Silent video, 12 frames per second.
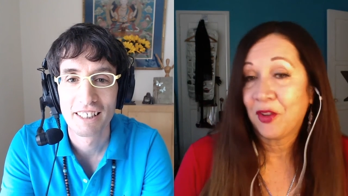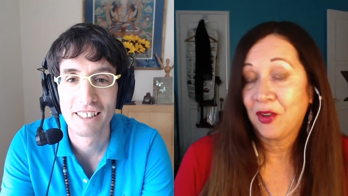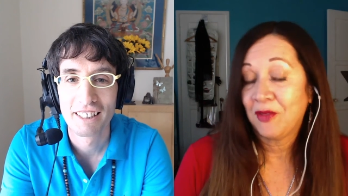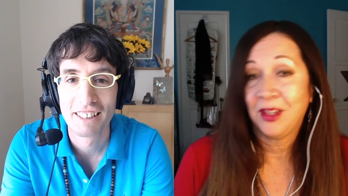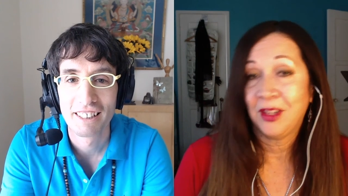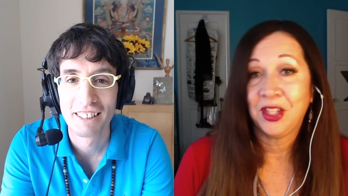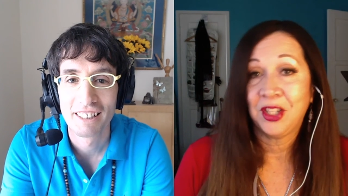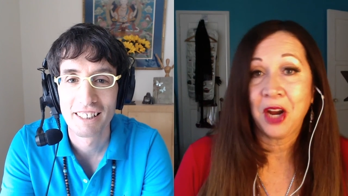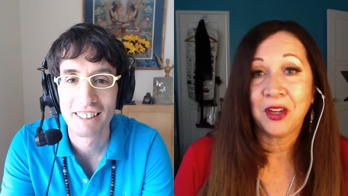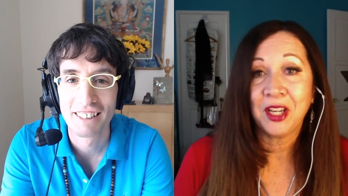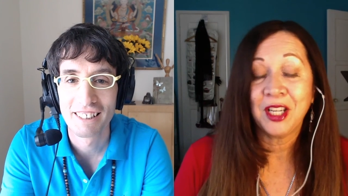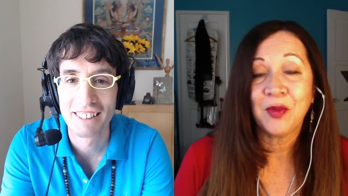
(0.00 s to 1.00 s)
Speaker 1: for the
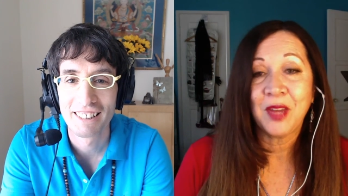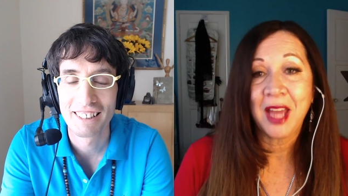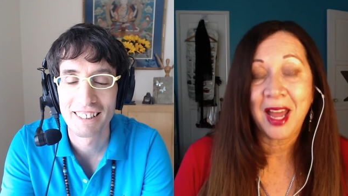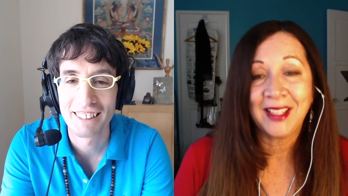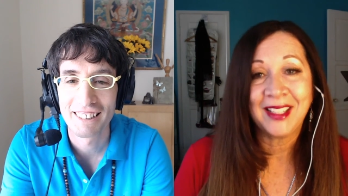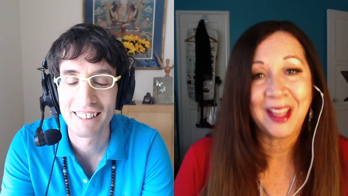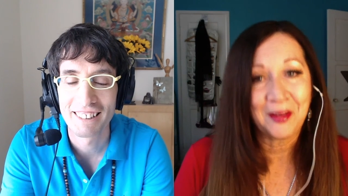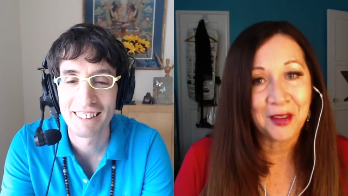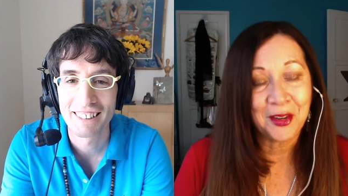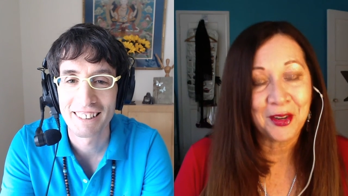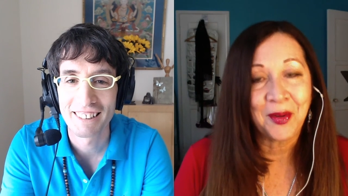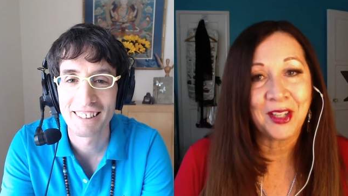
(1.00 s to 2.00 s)
Cherokees, we had
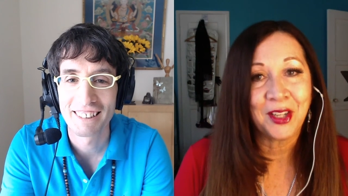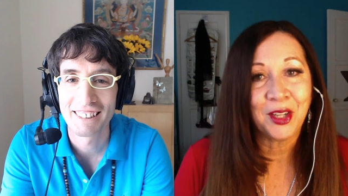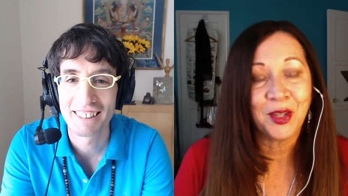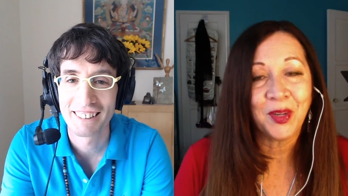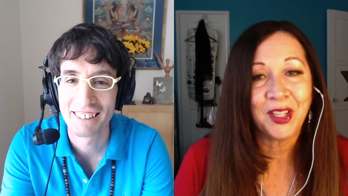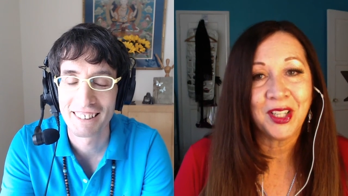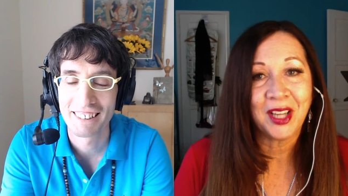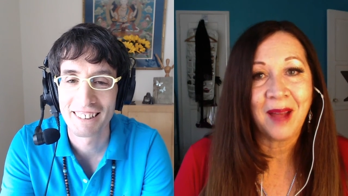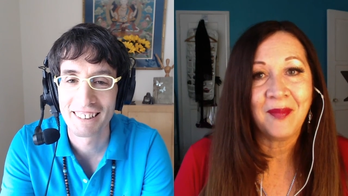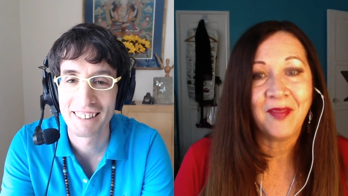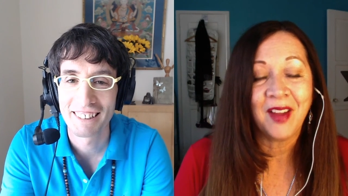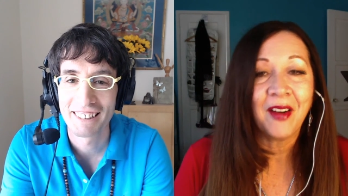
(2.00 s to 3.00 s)
seven directions, which
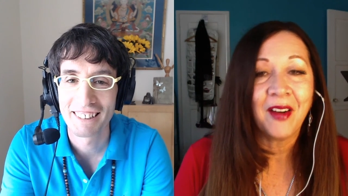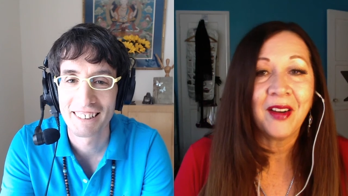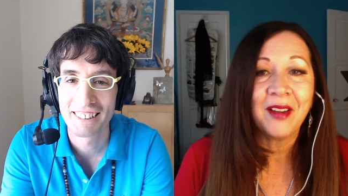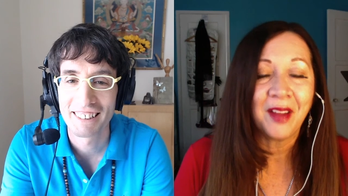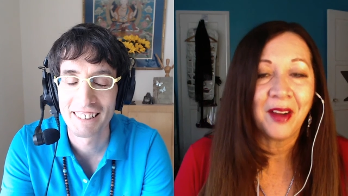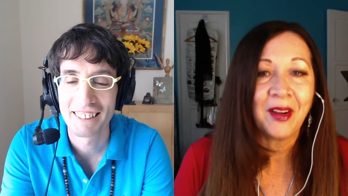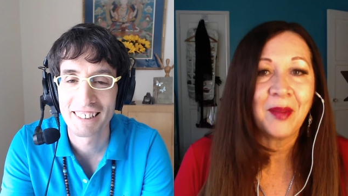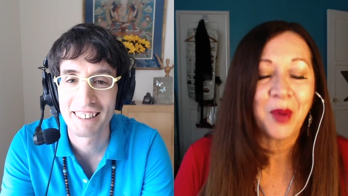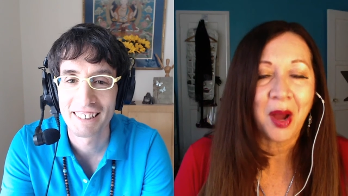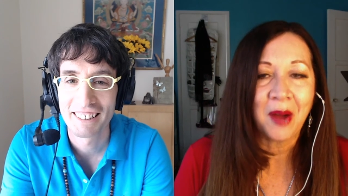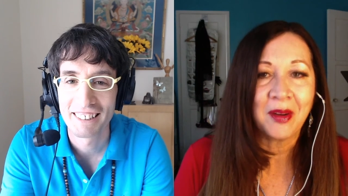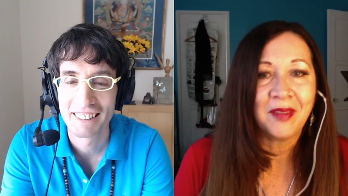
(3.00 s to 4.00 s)
I'm very, very
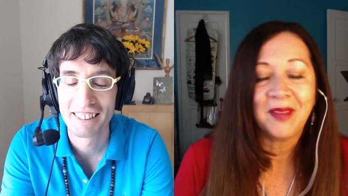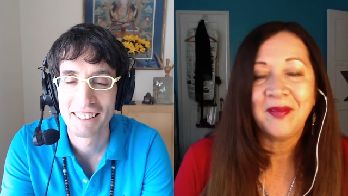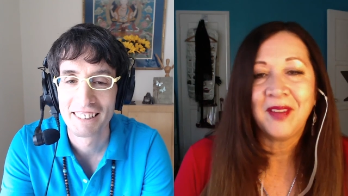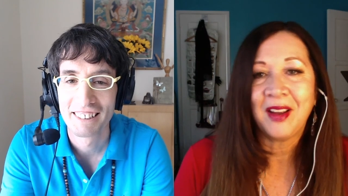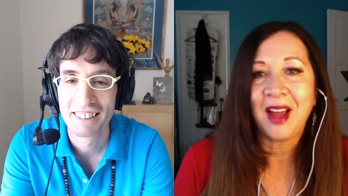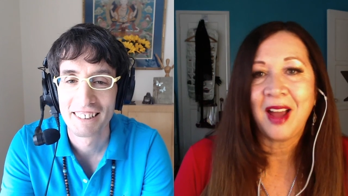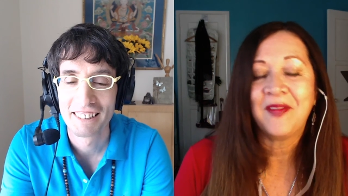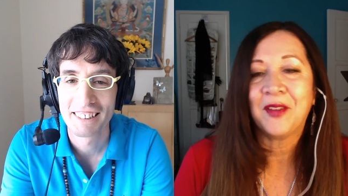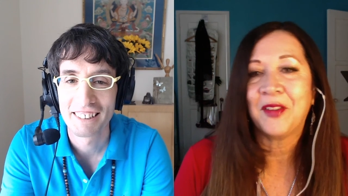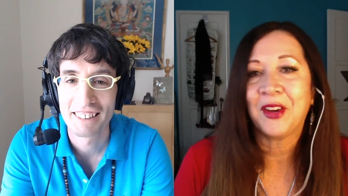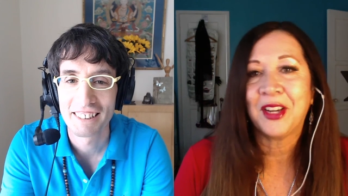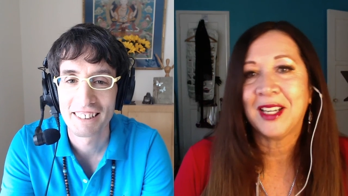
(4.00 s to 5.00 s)
proud of, and I
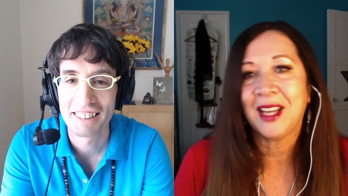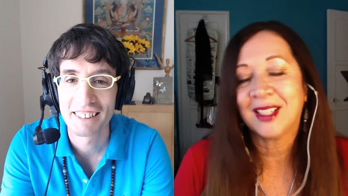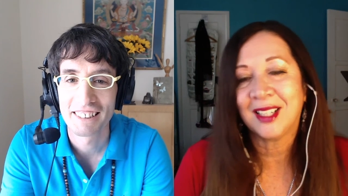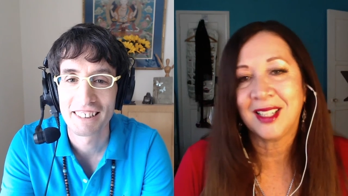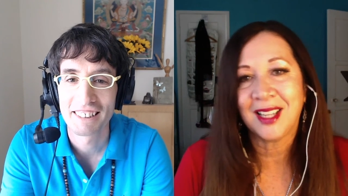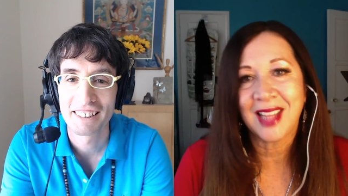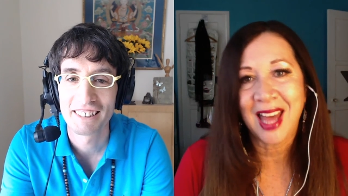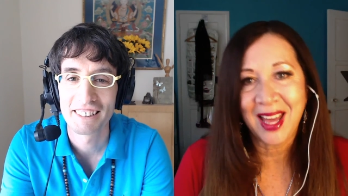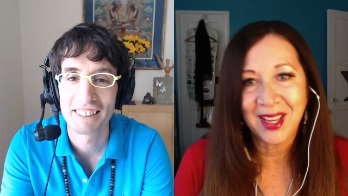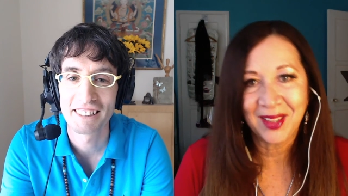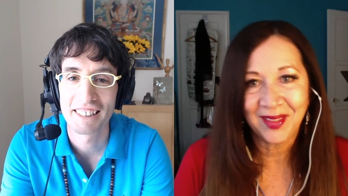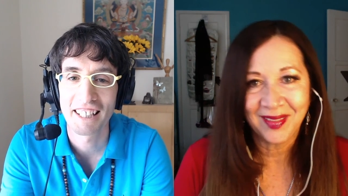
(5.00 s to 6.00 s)
feel very connected to
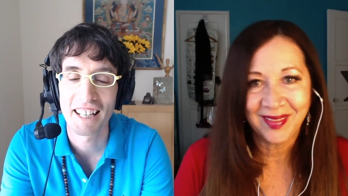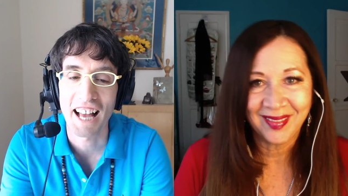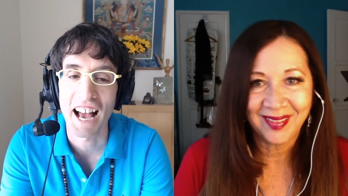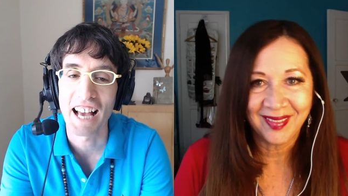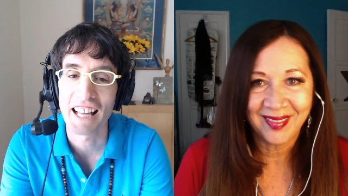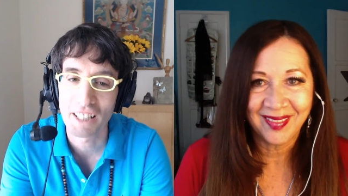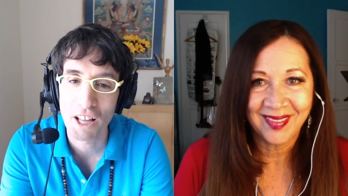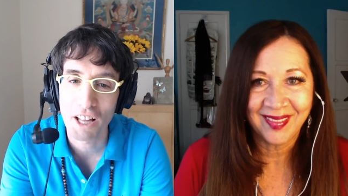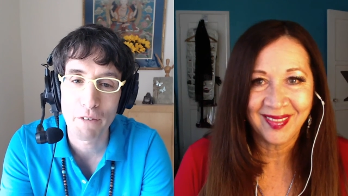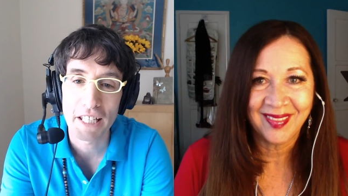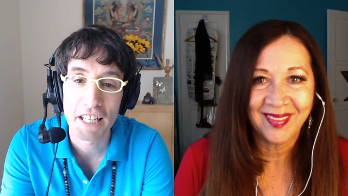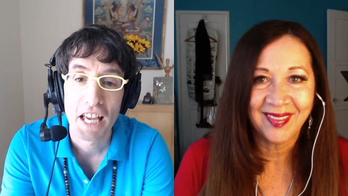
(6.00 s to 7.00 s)
that.
Speaker 2: Uh, I
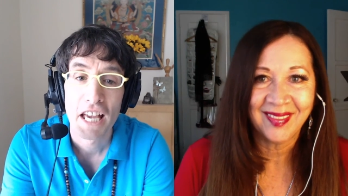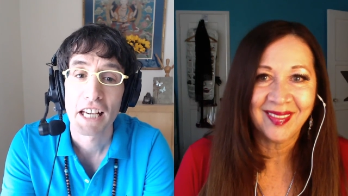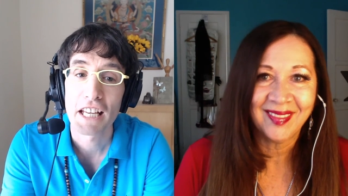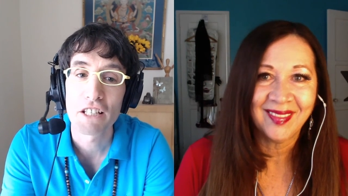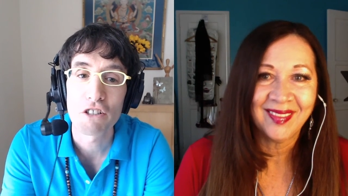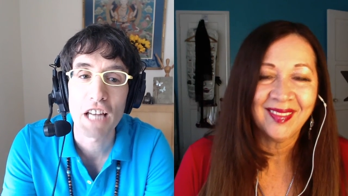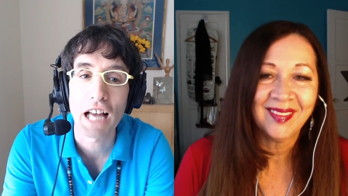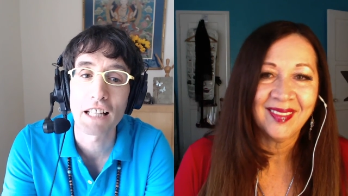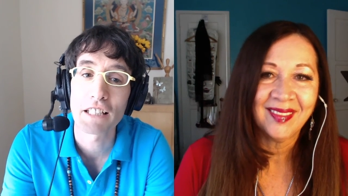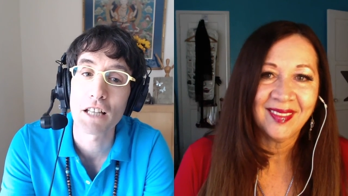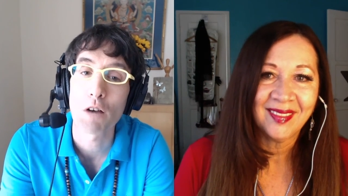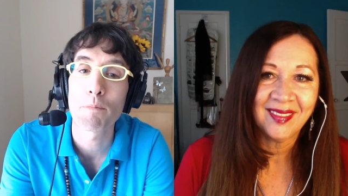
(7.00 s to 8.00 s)
love it. Can you tell
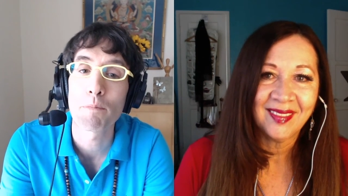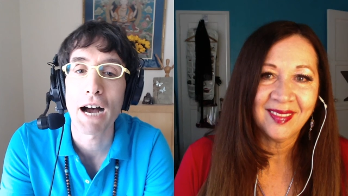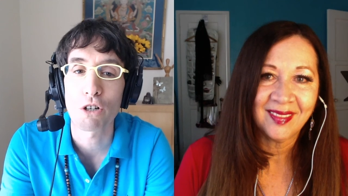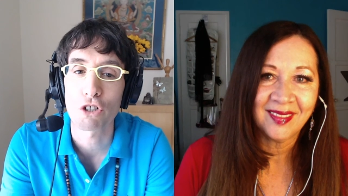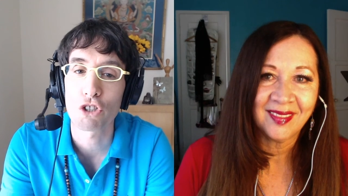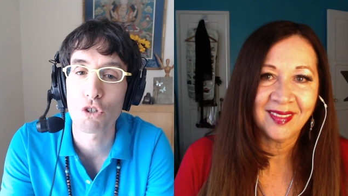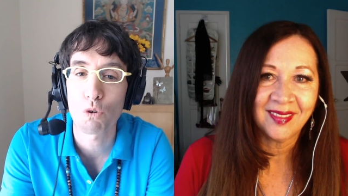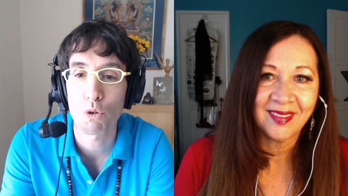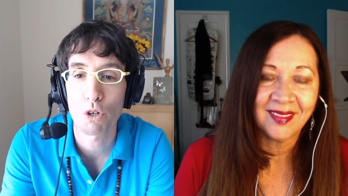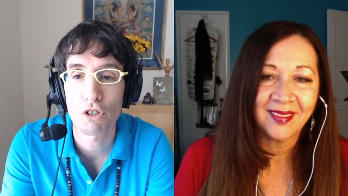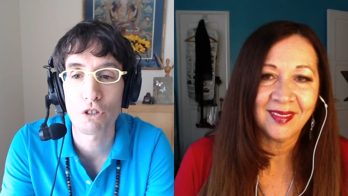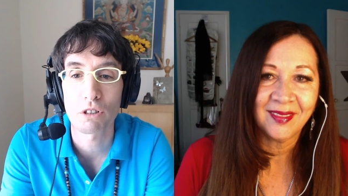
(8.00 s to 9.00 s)
us about
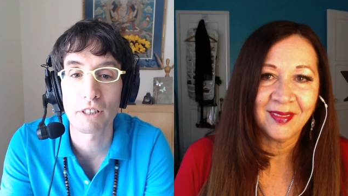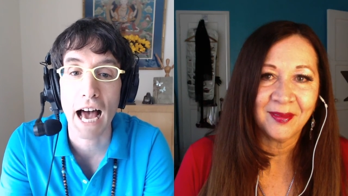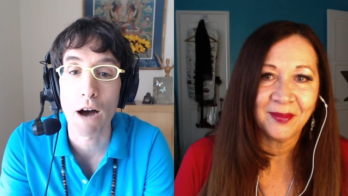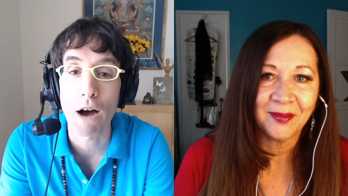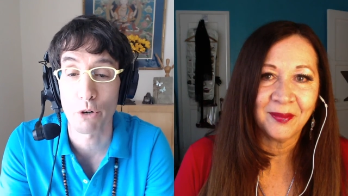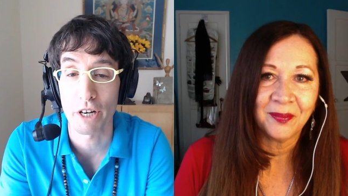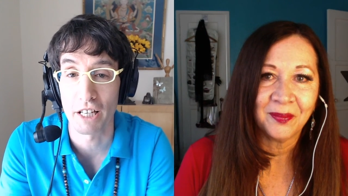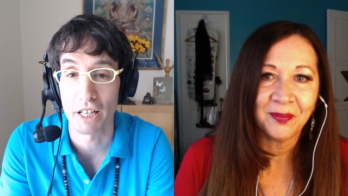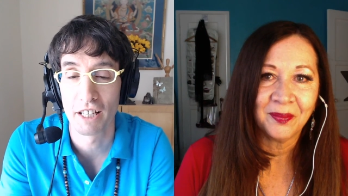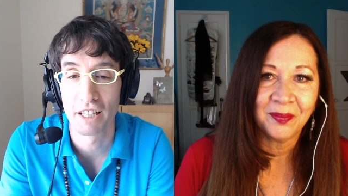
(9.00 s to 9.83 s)
George Lowry?